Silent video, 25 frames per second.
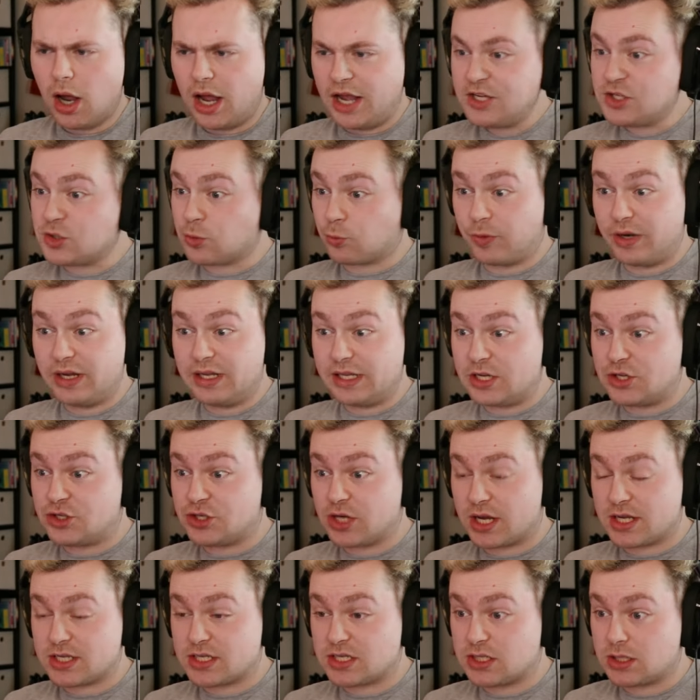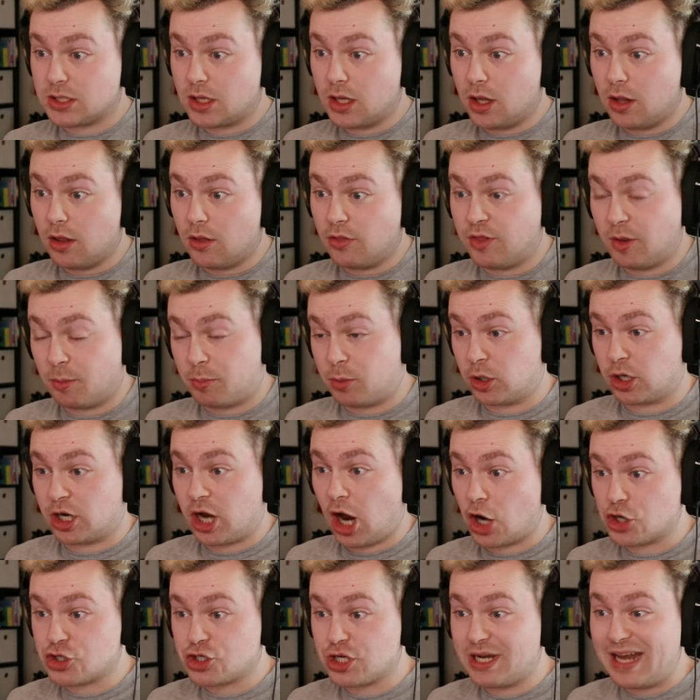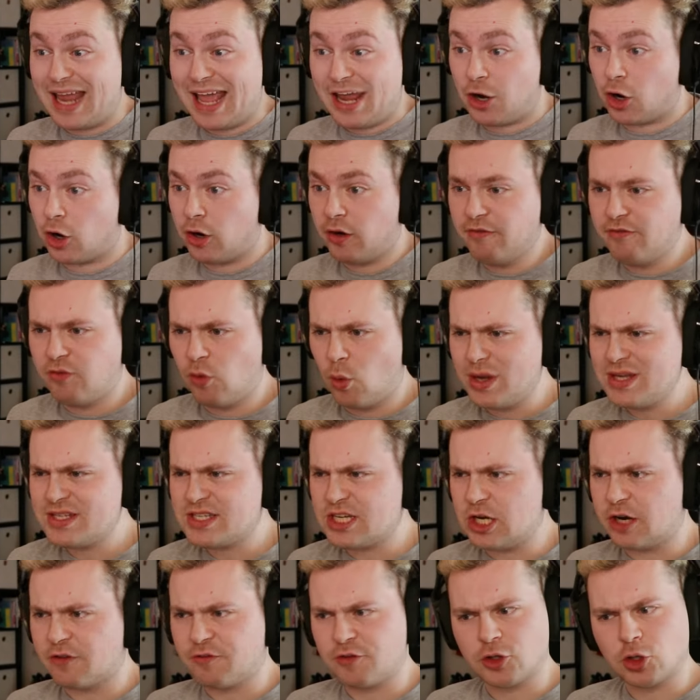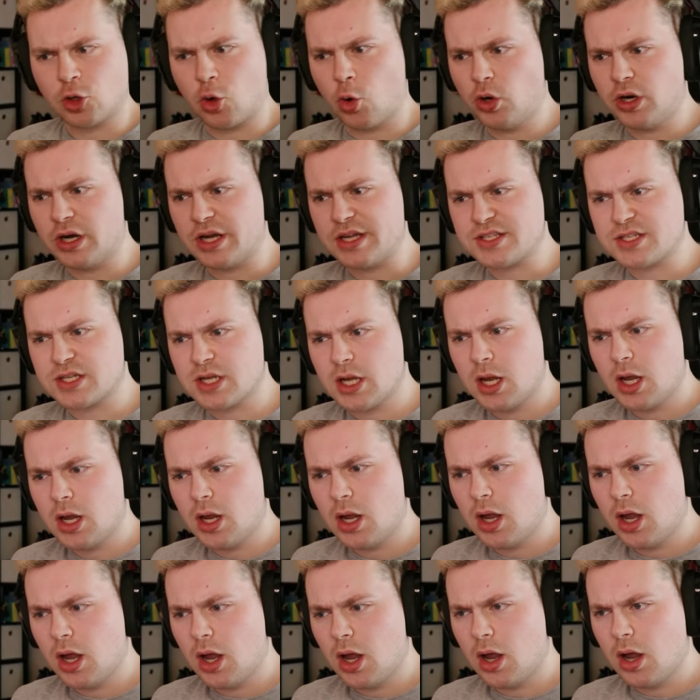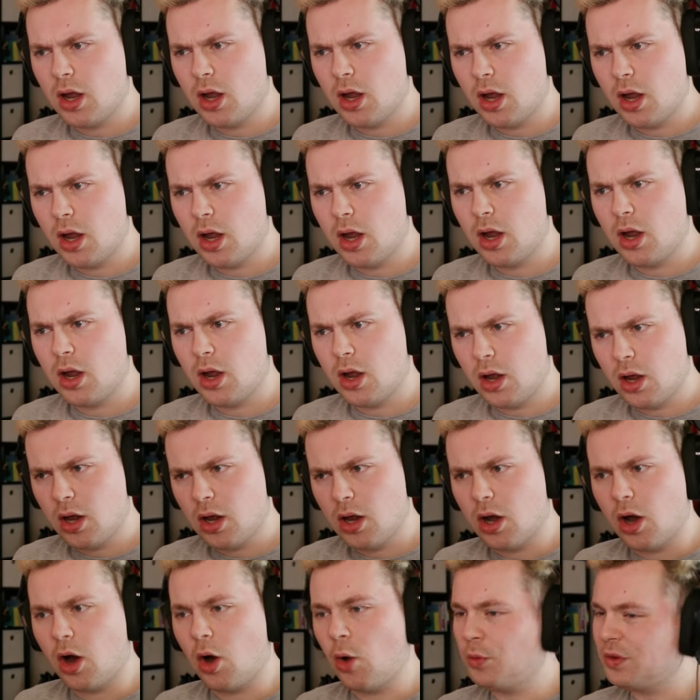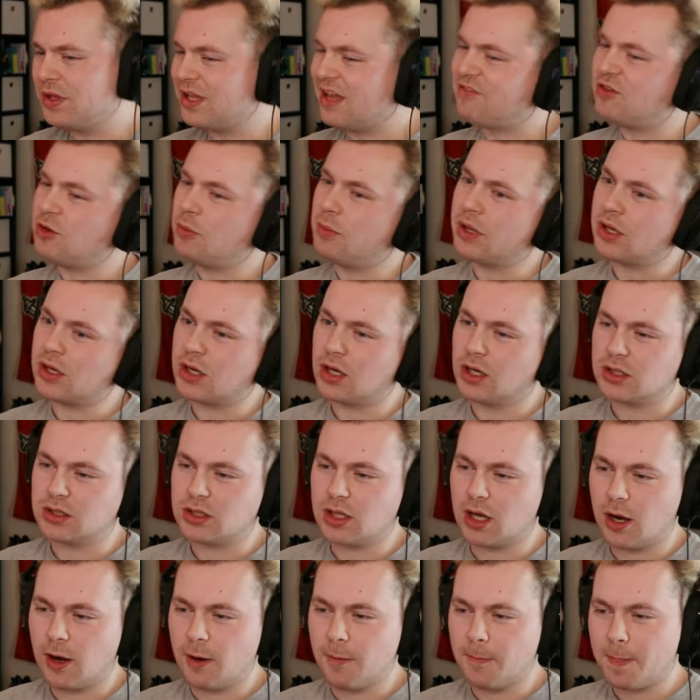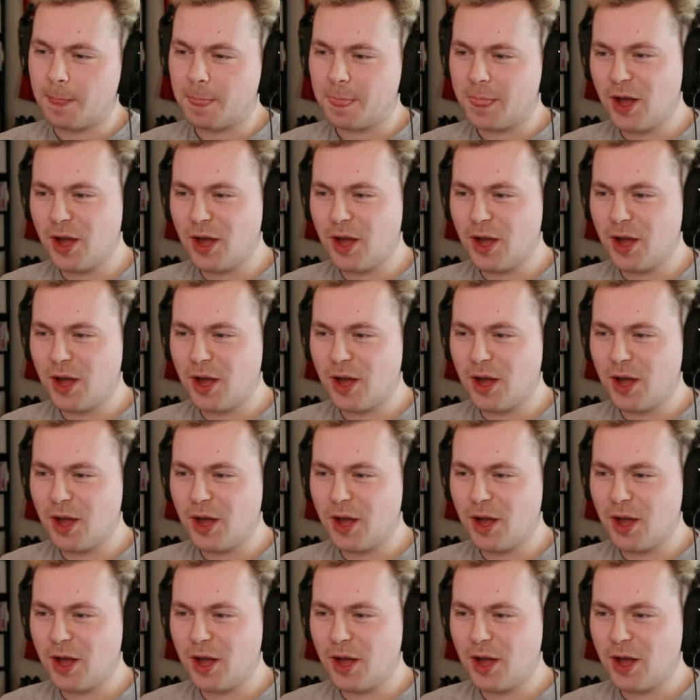It's really just the percussion and her voice here for the chorus. Only if you've been good, though.